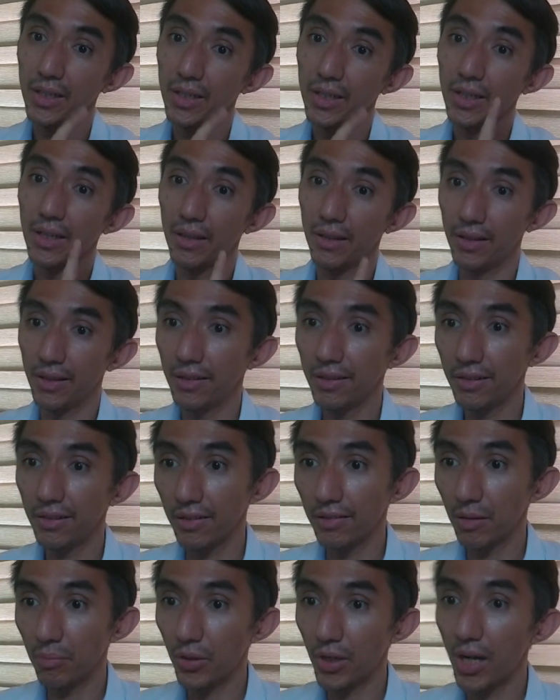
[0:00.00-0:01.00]
This is
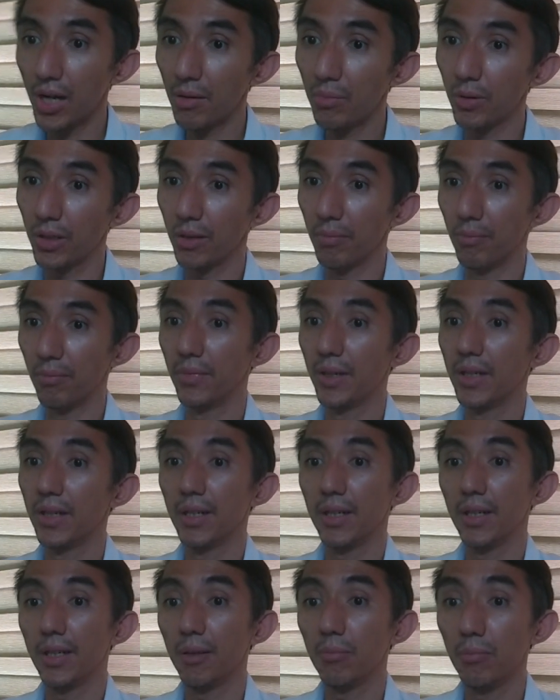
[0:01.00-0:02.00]
a problem
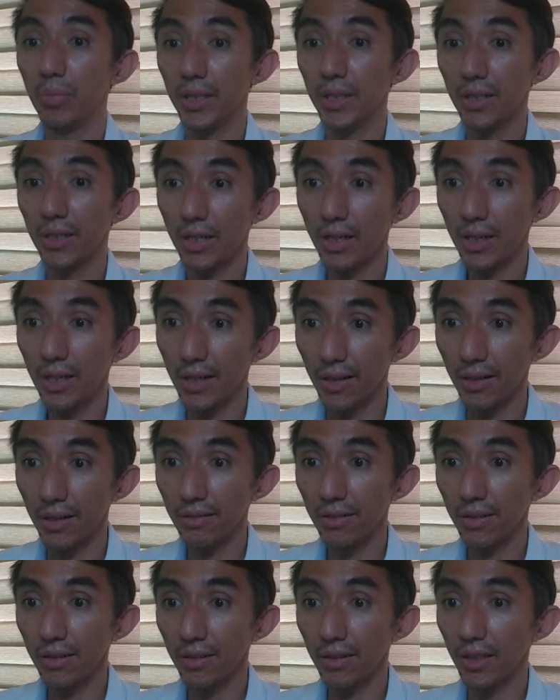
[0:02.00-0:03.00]

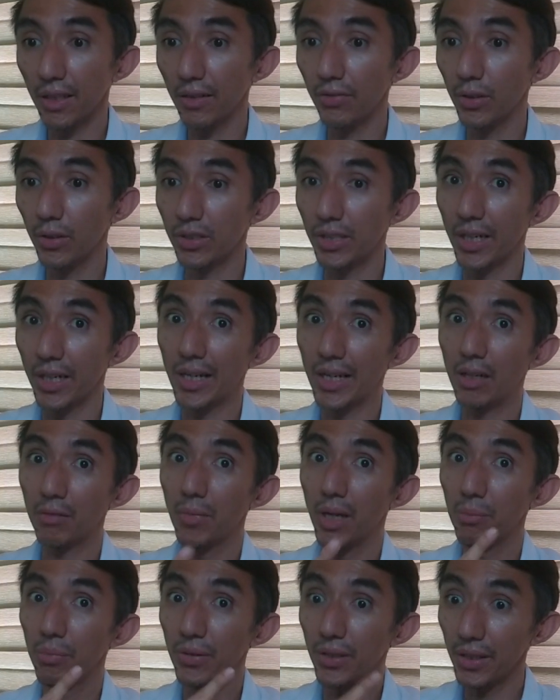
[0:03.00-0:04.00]
because if you check out
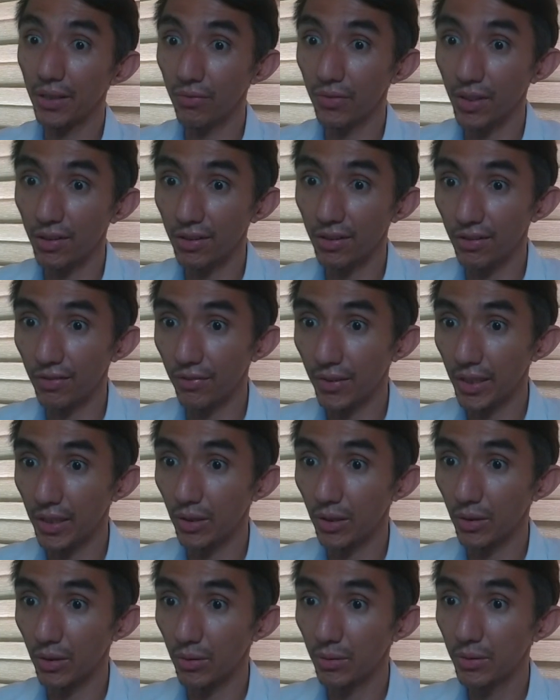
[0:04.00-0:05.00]
my previous
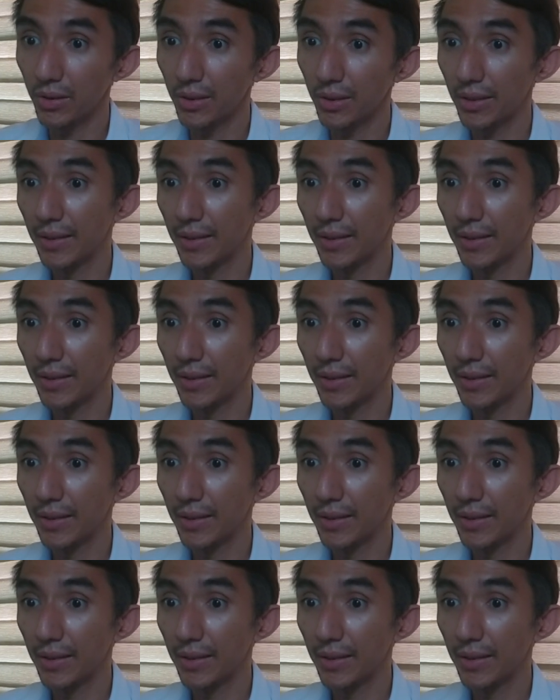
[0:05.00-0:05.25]
video,